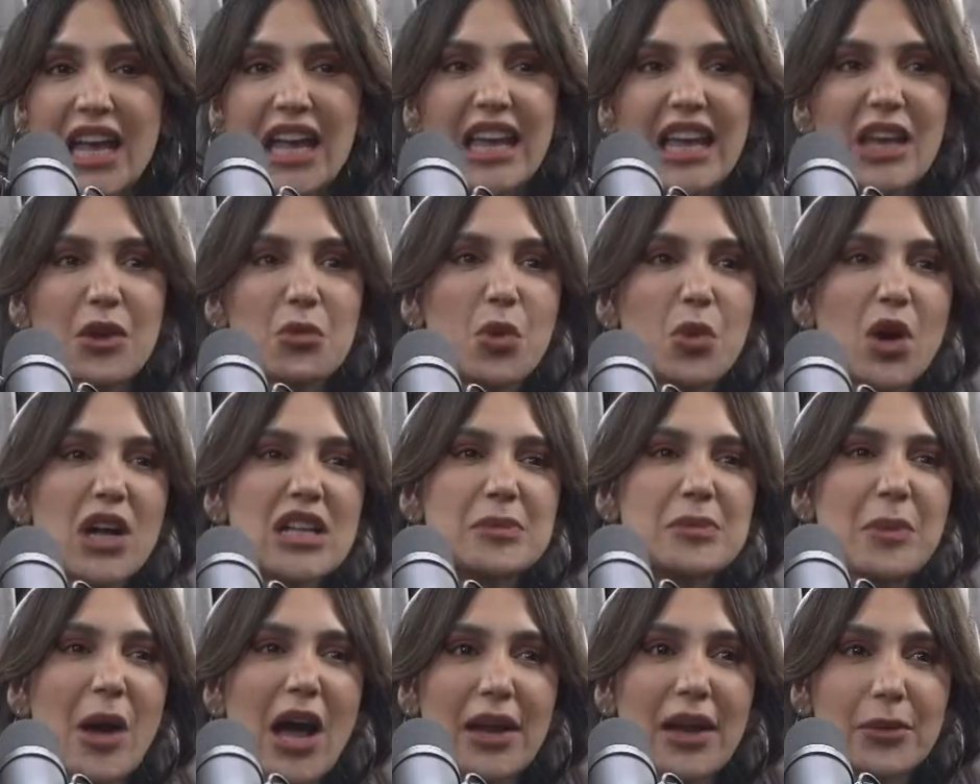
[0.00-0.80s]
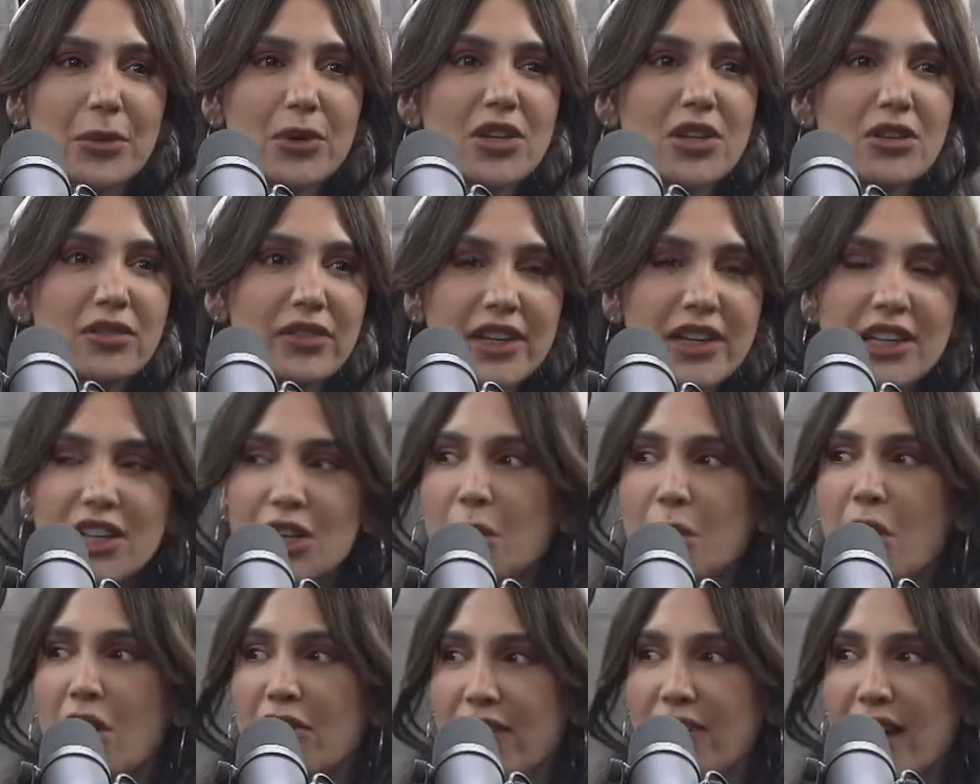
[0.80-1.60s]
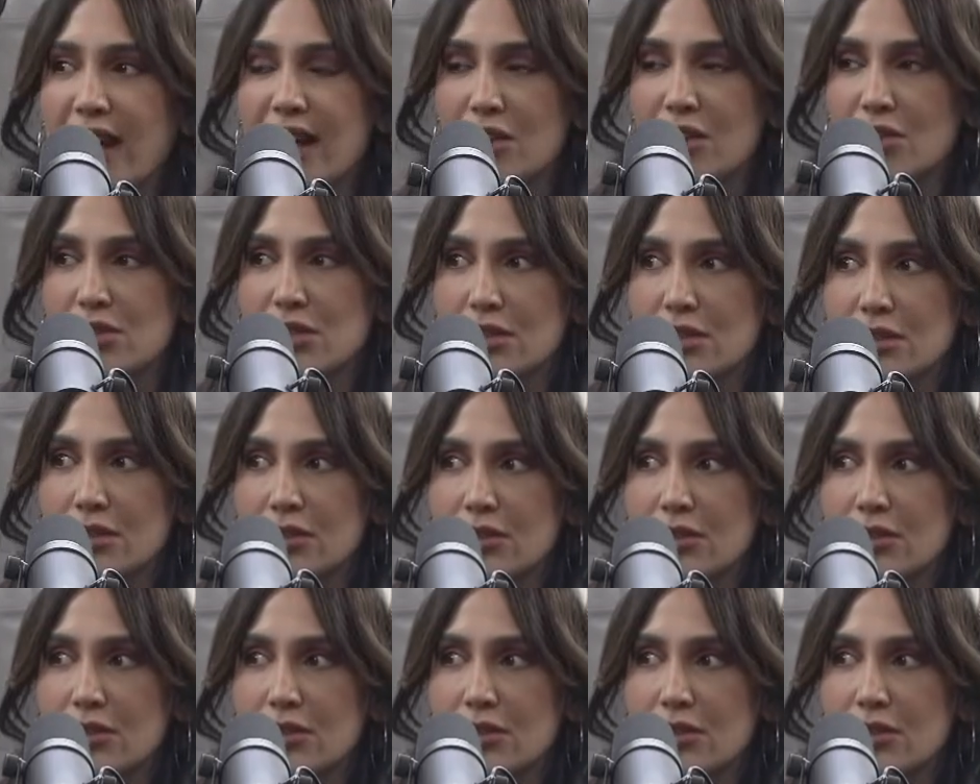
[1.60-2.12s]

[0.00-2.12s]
It was, but I want to renew our vows.